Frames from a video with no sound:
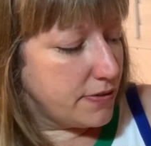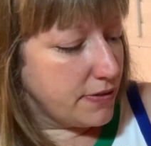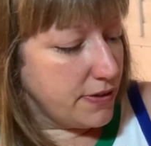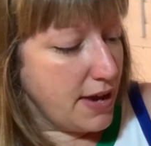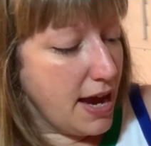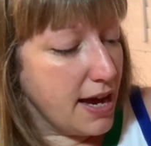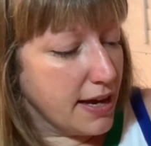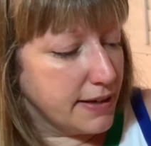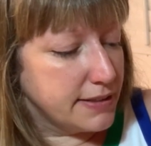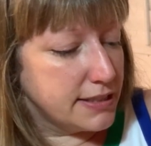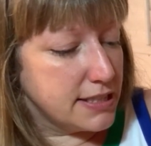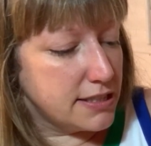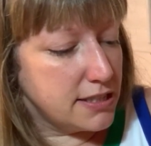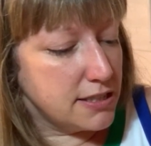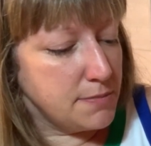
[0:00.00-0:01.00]
yeah,
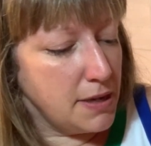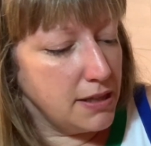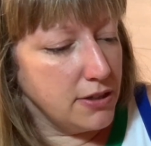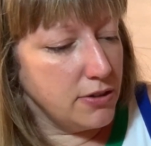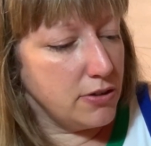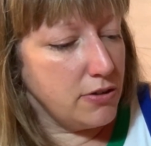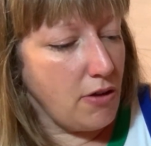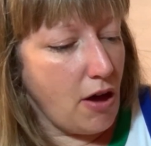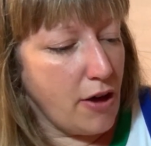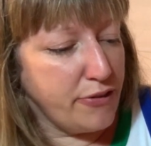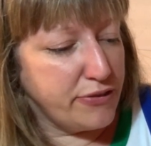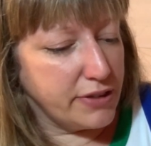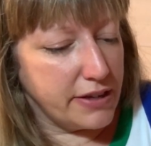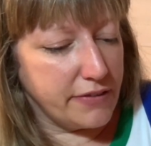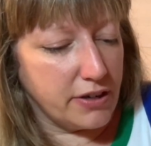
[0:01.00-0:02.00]
this is my little off
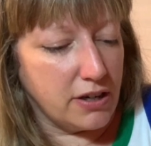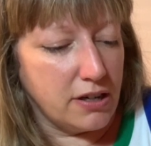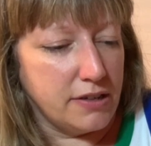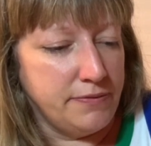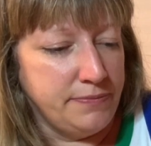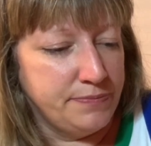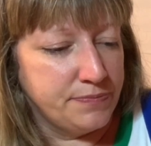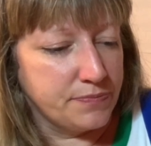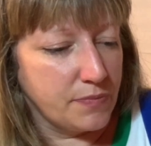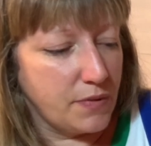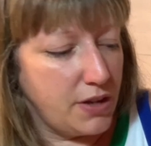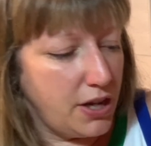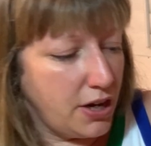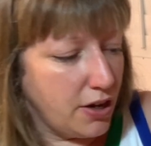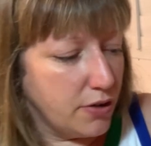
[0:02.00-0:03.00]
flavor,
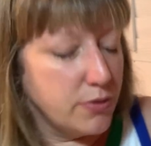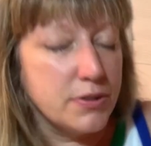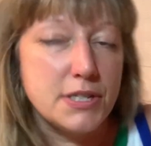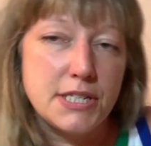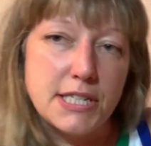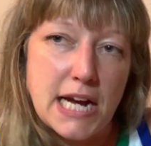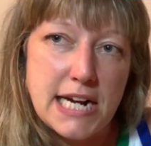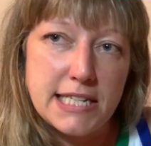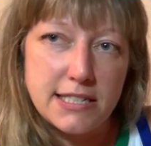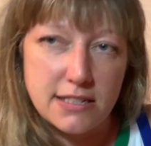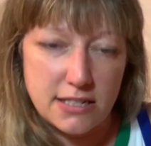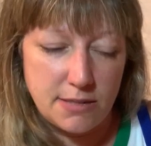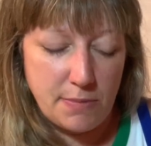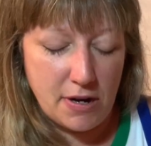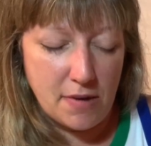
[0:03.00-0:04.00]
science
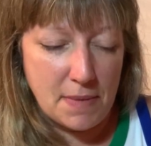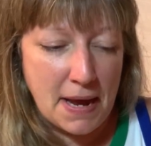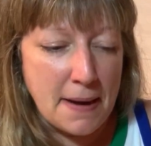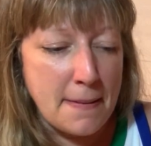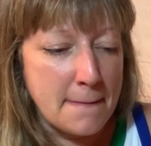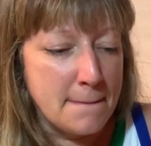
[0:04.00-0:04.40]
experiment.